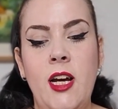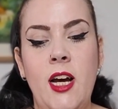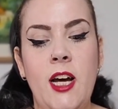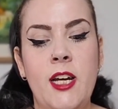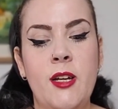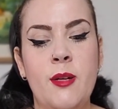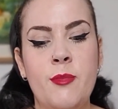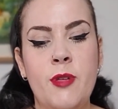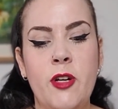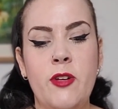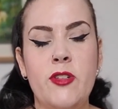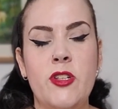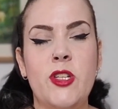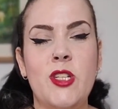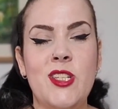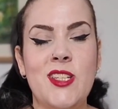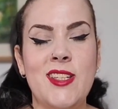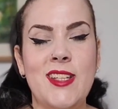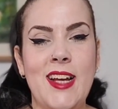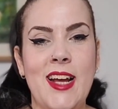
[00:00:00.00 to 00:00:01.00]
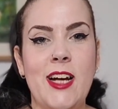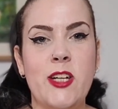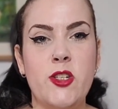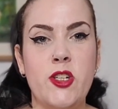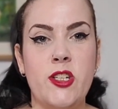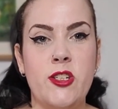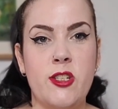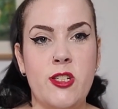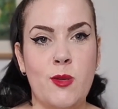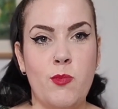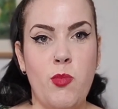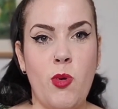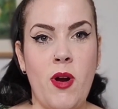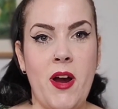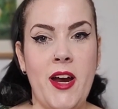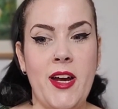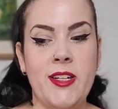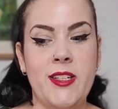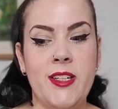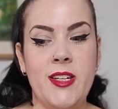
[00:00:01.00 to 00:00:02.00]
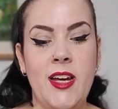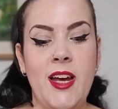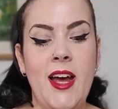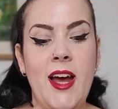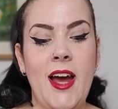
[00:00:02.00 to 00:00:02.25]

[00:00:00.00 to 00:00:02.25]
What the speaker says: and I'm going to slash and spread